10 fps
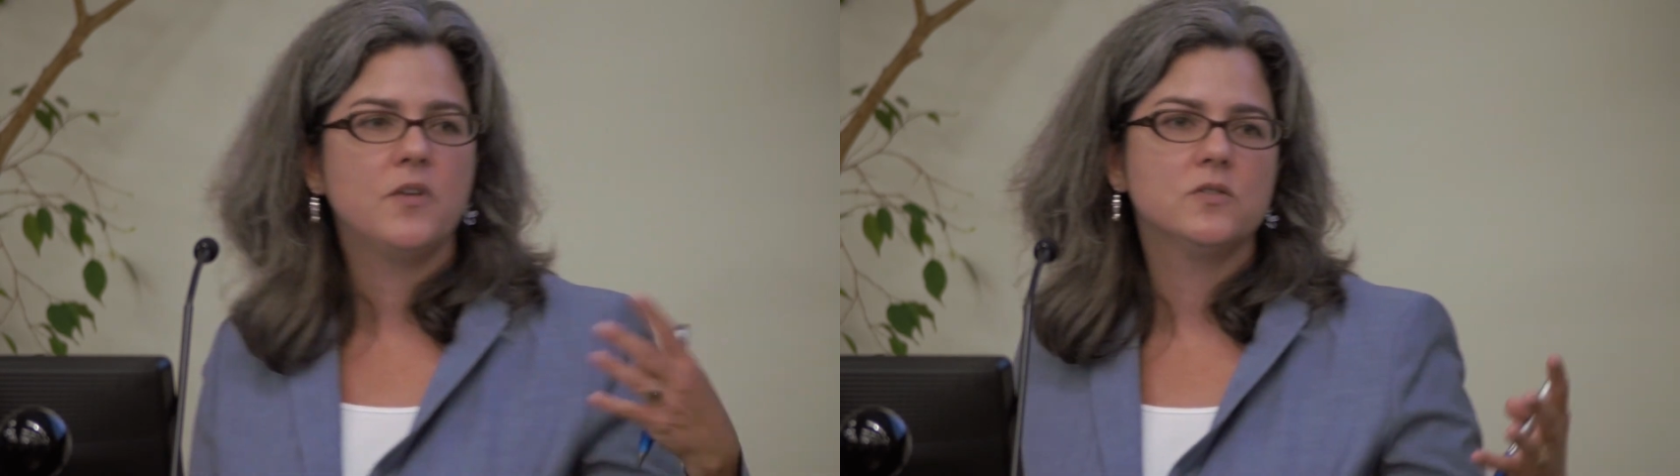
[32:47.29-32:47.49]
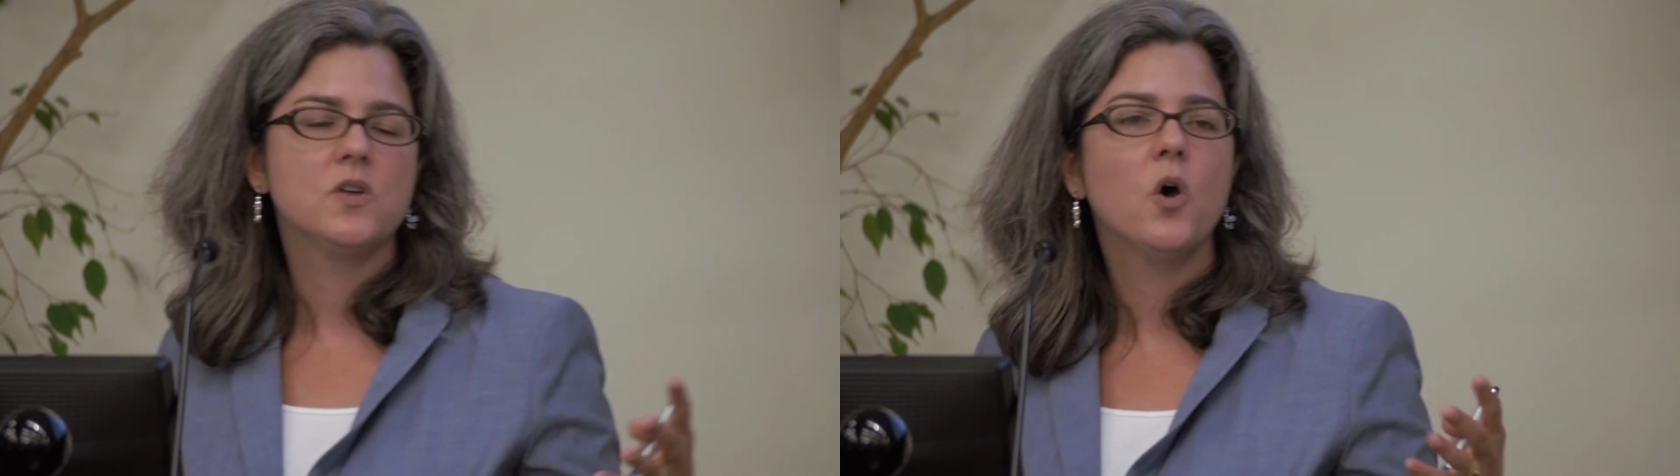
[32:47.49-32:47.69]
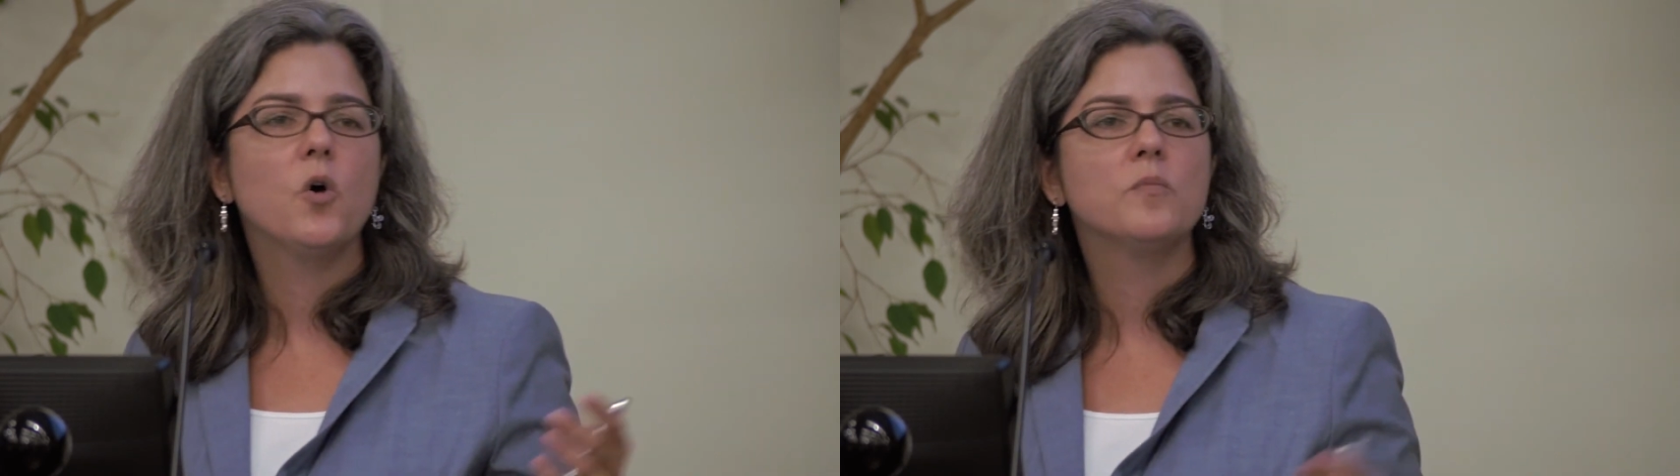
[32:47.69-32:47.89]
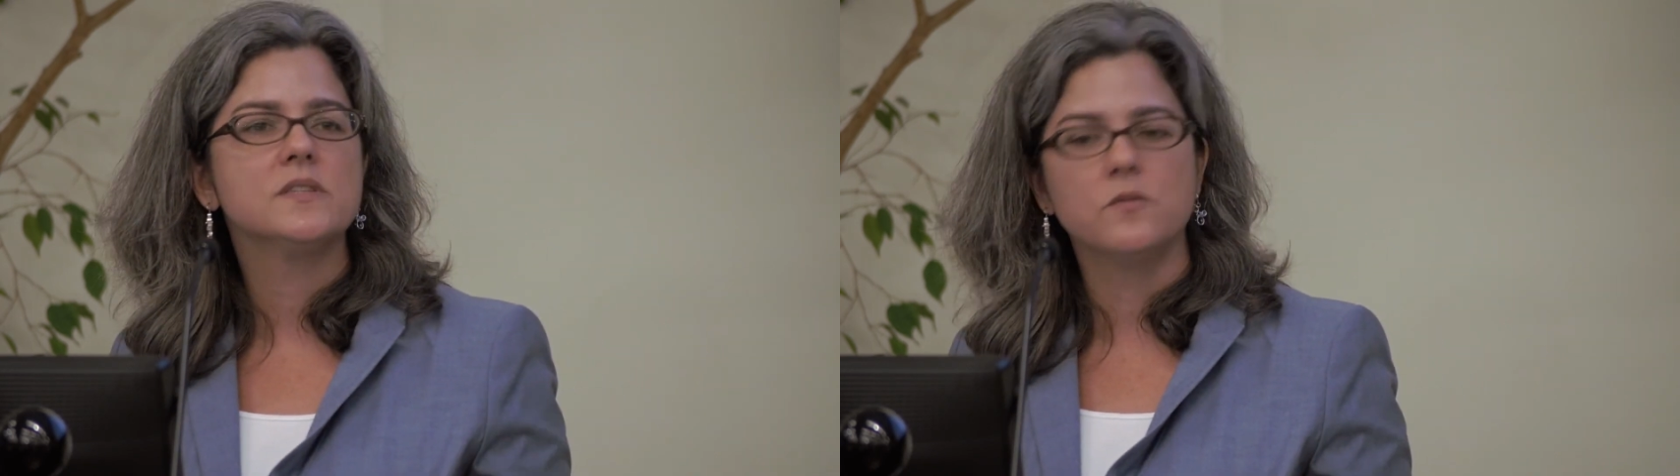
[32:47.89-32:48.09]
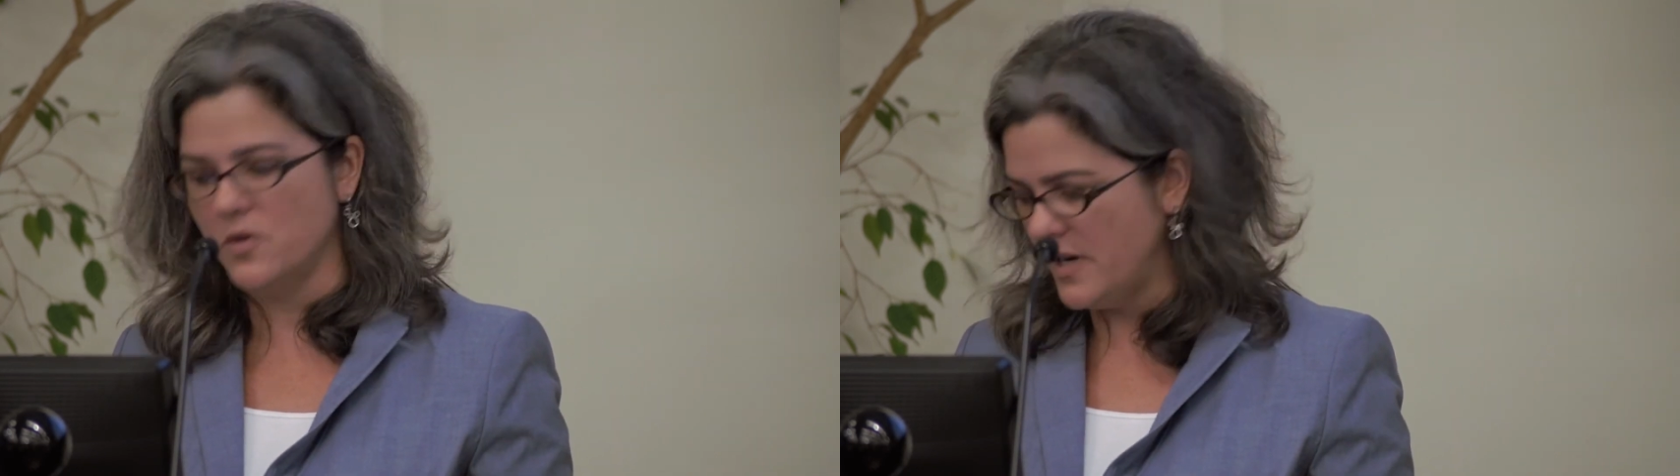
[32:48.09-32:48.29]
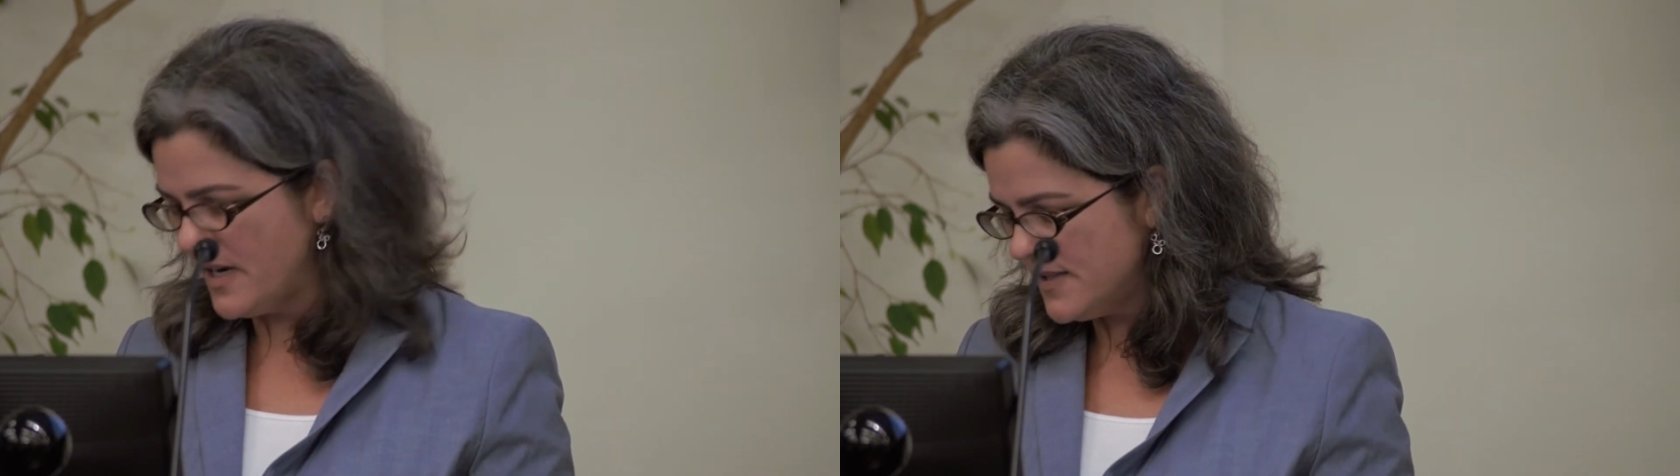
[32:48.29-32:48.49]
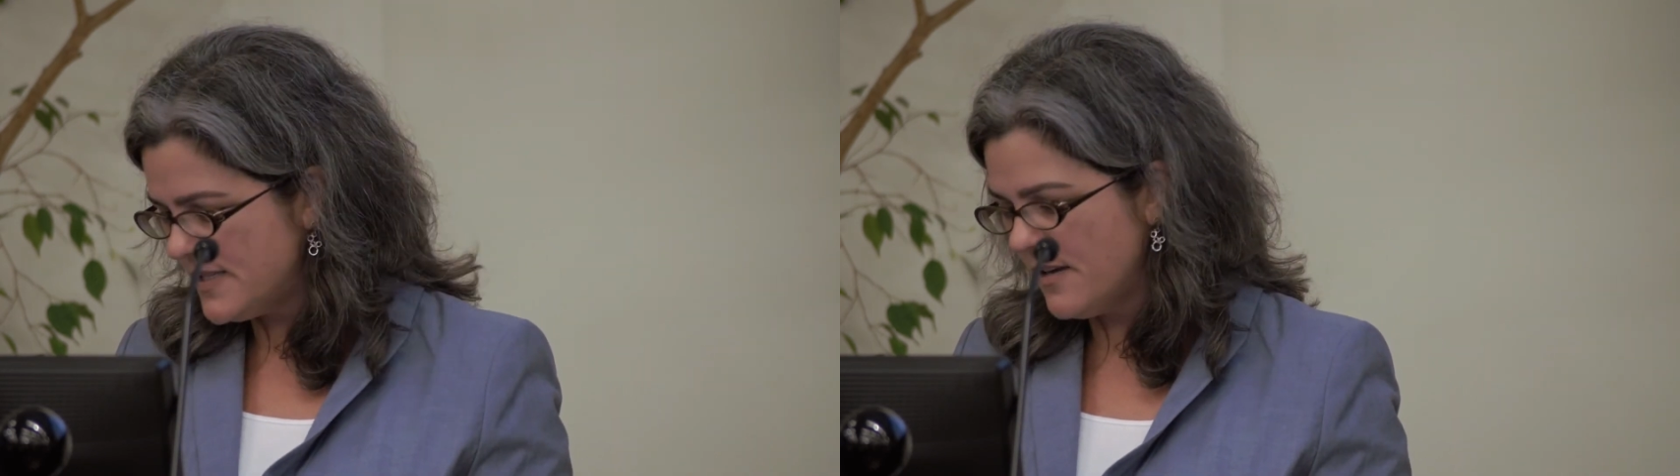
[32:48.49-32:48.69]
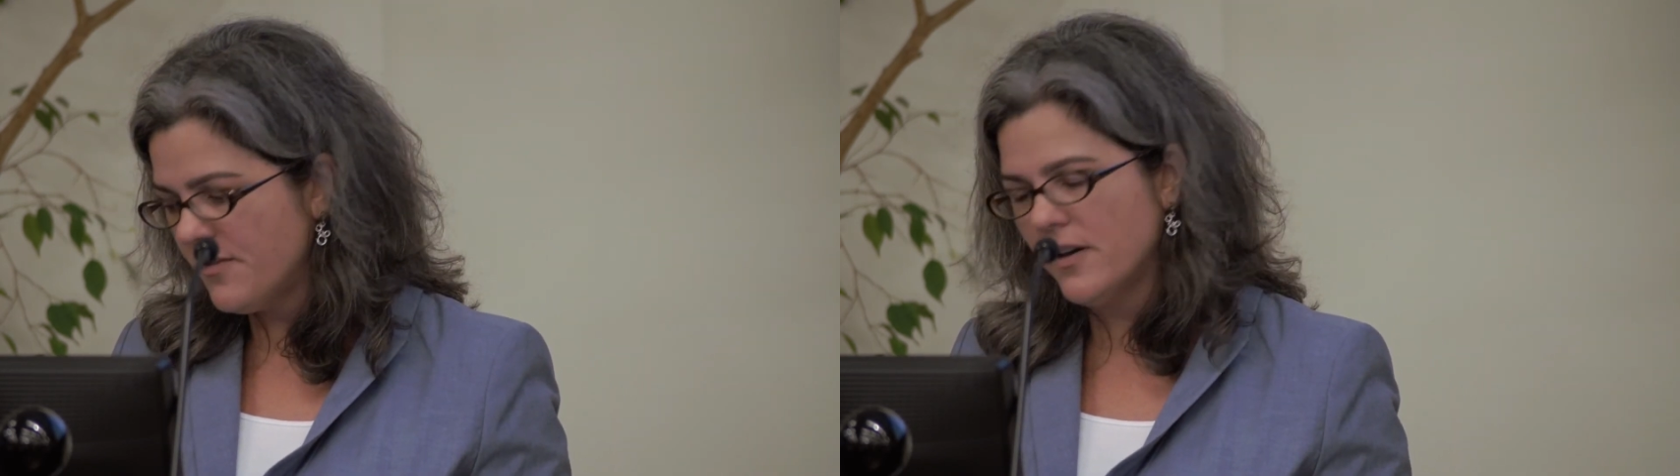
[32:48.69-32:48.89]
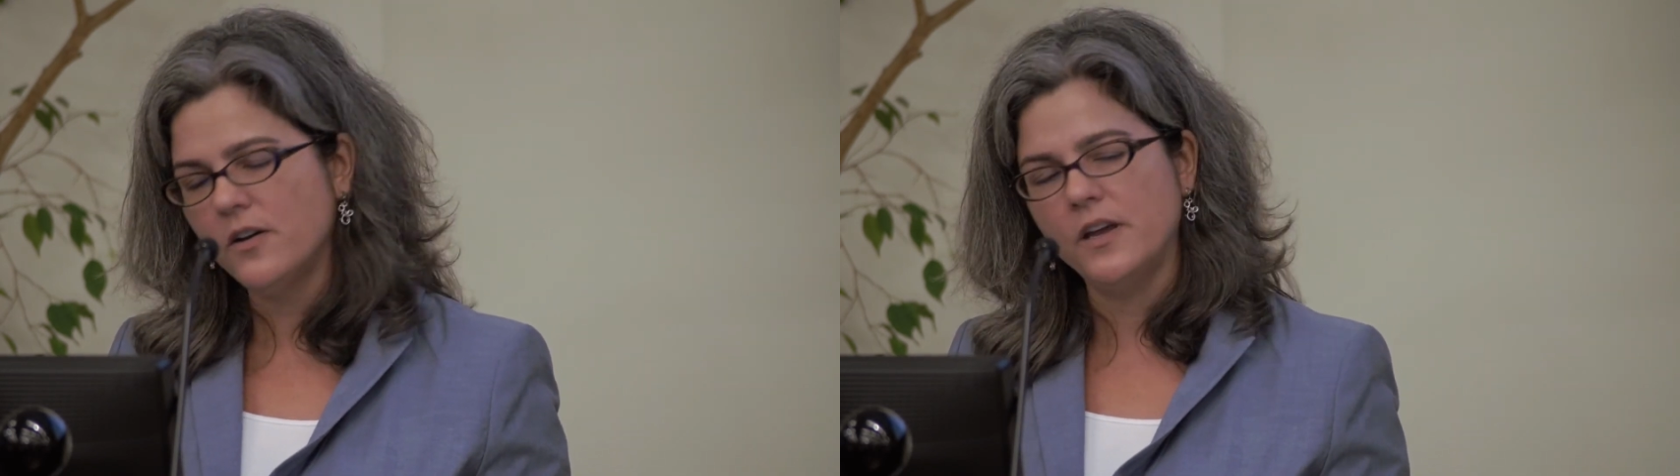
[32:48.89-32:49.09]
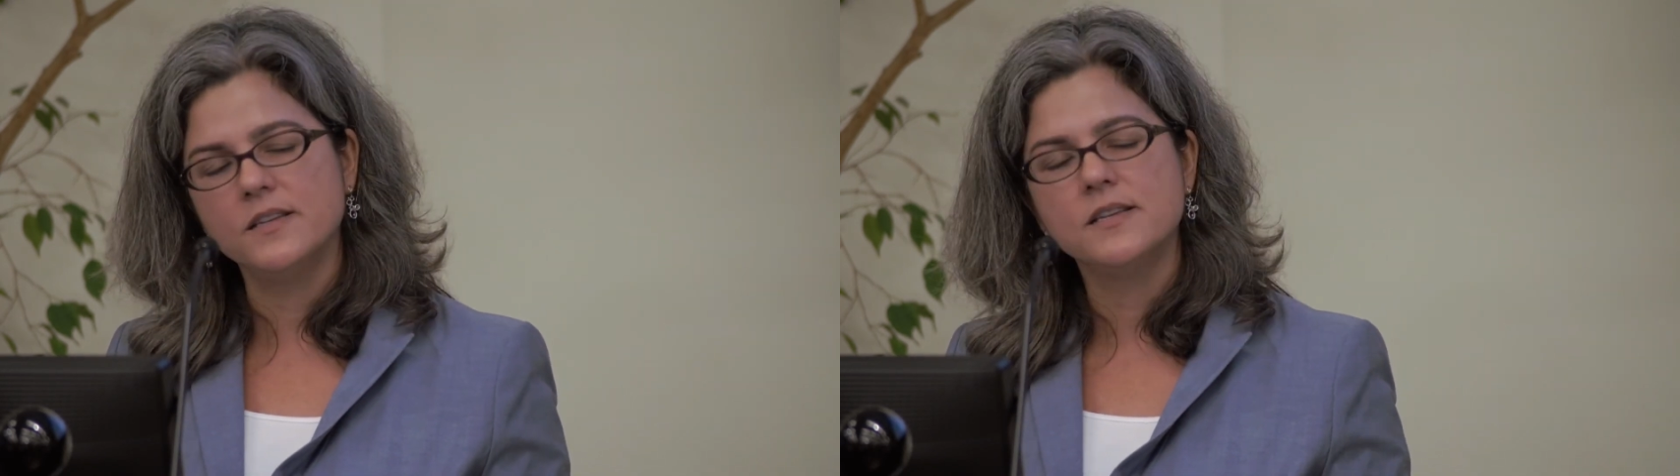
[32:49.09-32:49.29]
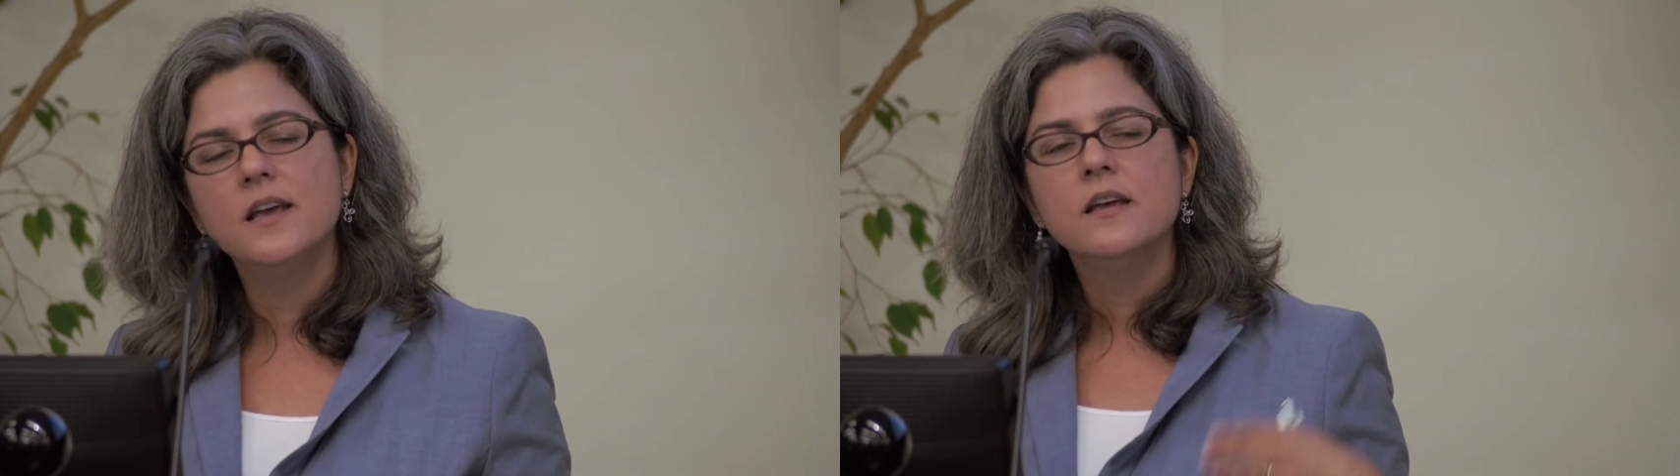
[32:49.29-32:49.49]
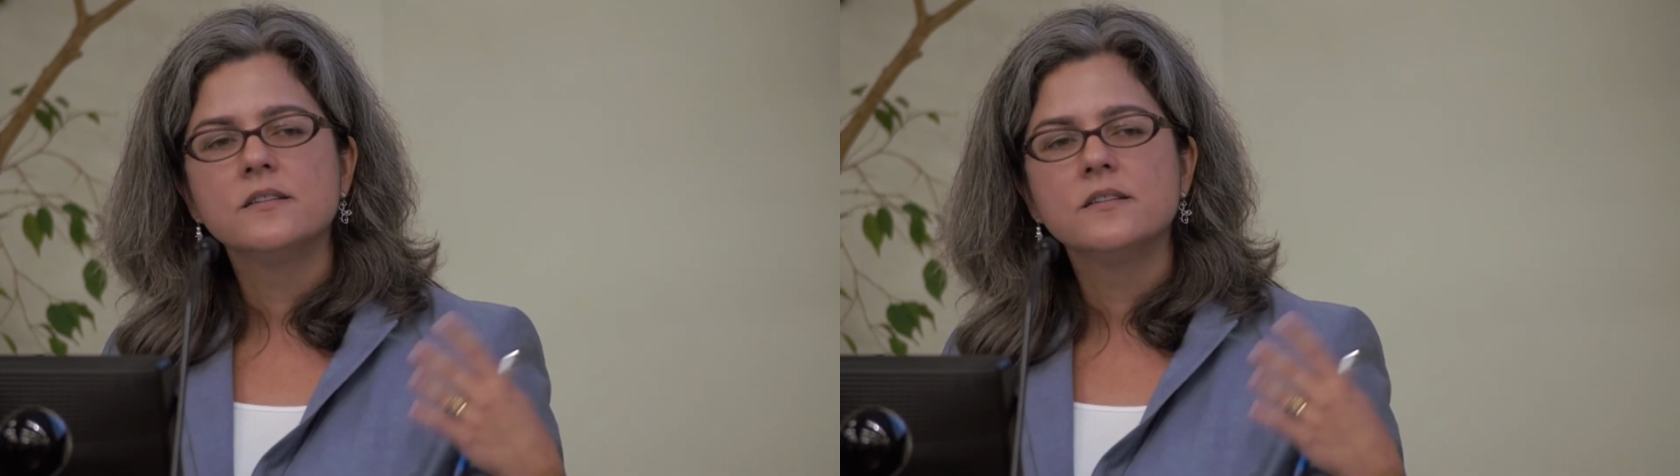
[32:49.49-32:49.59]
those homes that were in unsafe areas,